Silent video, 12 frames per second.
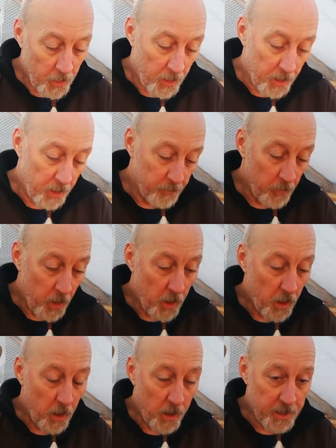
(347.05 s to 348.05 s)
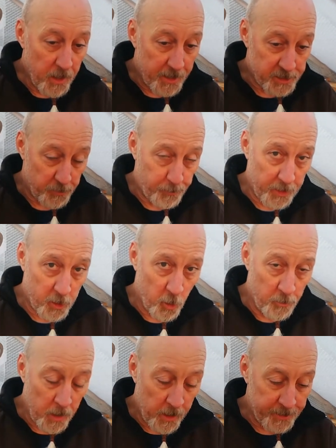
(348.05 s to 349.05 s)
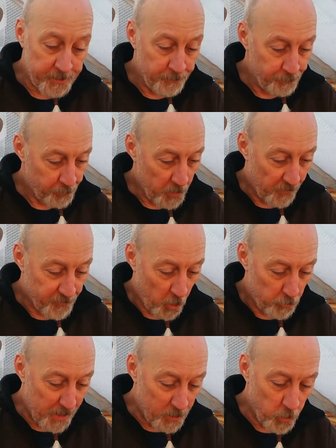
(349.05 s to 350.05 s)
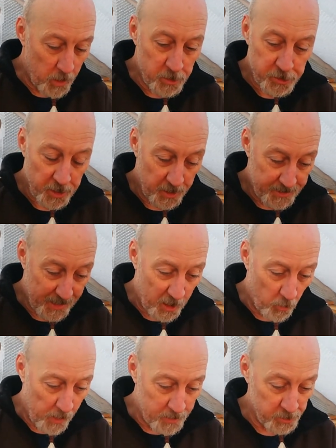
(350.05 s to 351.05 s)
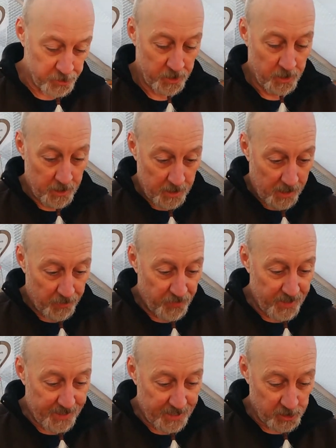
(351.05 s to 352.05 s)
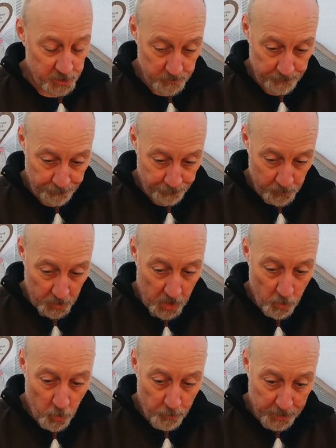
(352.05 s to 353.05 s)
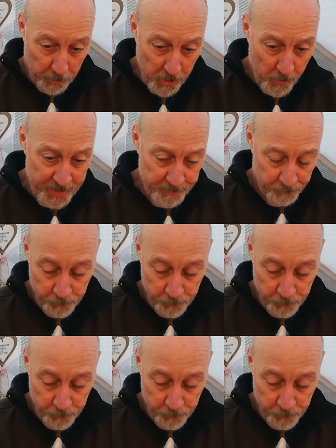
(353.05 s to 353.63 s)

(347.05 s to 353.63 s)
I like to pickle mine. I've got red ones, yellow ones, and these I will be growing.